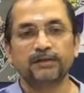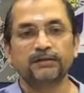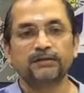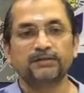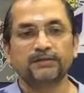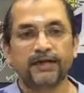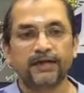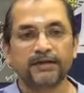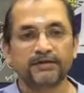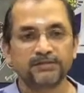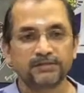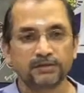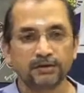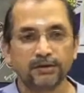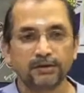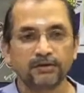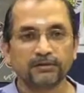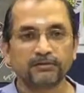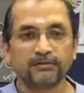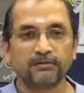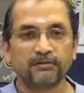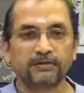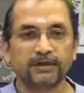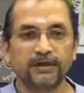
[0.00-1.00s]
Thanks
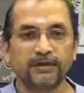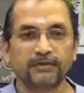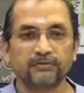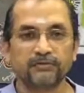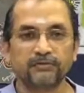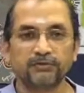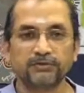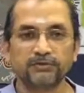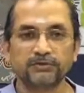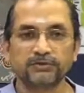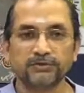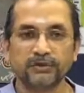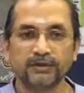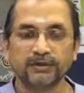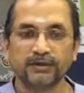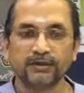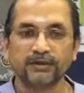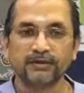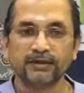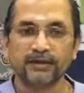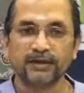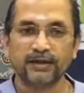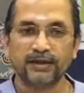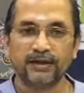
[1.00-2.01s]
all. Thank you for
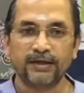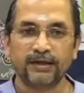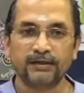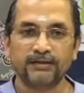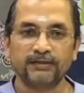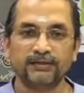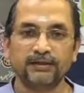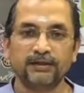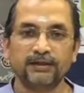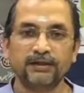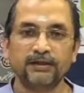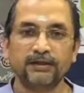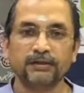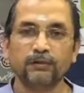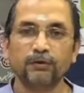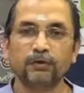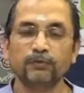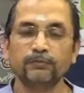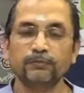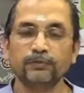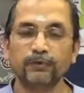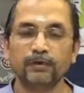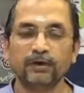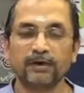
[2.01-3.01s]
joining, and
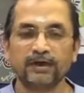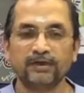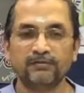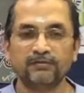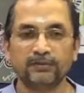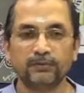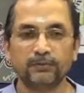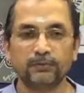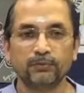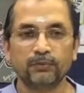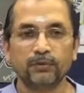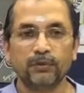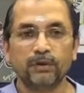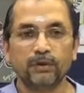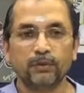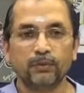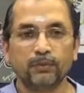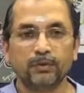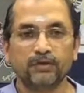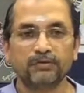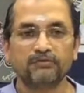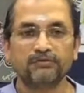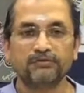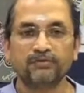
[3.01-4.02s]
hope you all have a
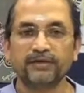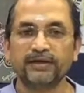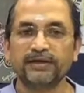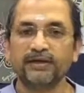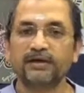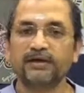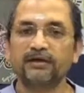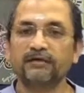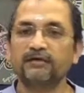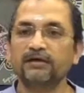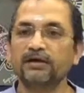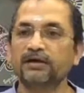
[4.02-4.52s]
wonderful day.